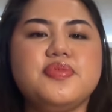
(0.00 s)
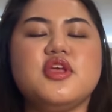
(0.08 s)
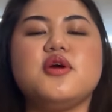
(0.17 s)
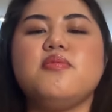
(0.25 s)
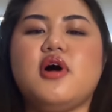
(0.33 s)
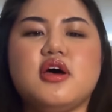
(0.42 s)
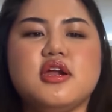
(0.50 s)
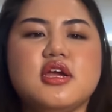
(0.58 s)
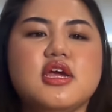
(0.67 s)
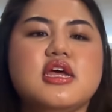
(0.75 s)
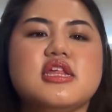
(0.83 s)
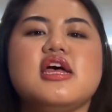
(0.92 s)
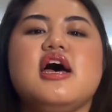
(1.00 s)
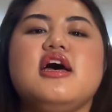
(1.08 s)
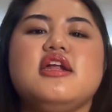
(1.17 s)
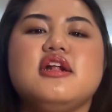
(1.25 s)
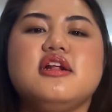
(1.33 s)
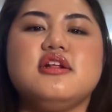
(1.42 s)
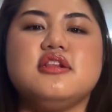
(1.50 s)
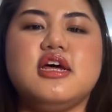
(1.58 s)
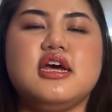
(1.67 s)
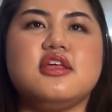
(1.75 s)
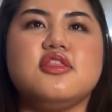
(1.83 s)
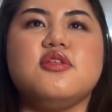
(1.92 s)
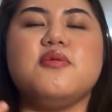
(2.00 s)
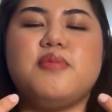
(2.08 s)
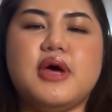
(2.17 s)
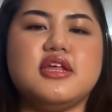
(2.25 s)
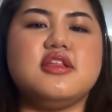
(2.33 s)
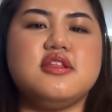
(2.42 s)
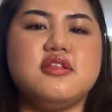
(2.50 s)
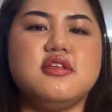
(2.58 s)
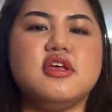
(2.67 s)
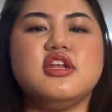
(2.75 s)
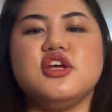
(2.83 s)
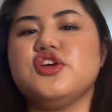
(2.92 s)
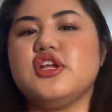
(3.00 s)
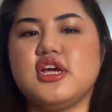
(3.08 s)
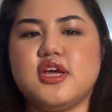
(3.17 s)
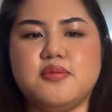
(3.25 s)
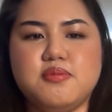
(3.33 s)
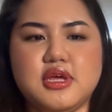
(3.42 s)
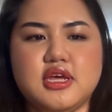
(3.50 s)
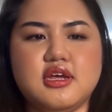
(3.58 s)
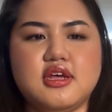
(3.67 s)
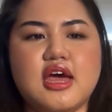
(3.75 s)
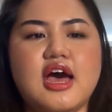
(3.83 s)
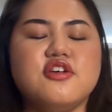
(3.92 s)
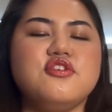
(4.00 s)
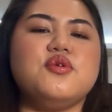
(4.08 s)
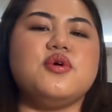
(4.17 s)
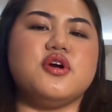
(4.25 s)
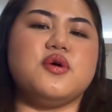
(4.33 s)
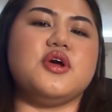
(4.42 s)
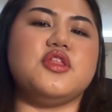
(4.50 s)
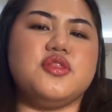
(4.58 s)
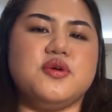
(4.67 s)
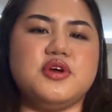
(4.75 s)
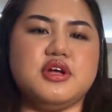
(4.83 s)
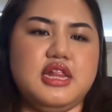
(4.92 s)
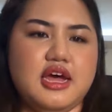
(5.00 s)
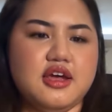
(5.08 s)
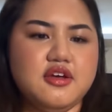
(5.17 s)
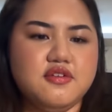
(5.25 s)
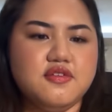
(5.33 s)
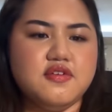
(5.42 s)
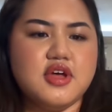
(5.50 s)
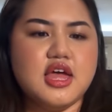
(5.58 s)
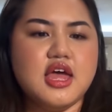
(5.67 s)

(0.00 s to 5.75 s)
your body is at like the best condition it can be as you are going through your life.